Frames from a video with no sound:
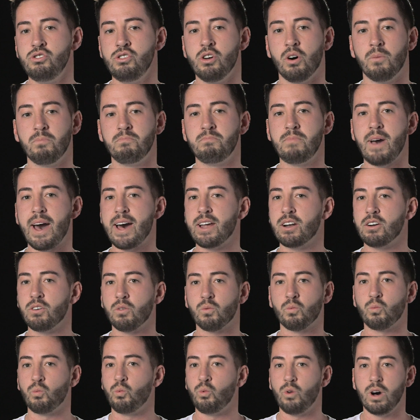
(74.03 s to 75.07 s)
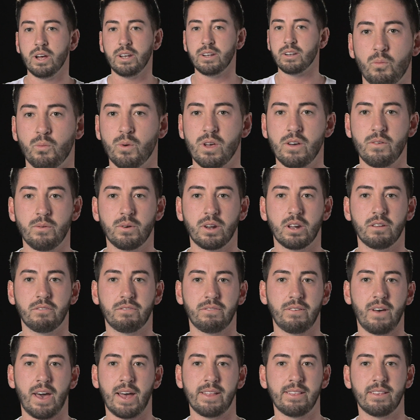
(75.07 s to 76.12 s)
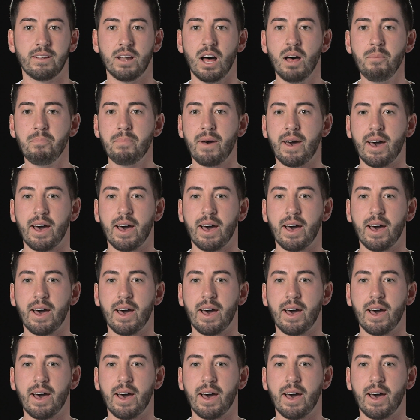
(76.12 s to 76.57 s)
no matter what we would have ended up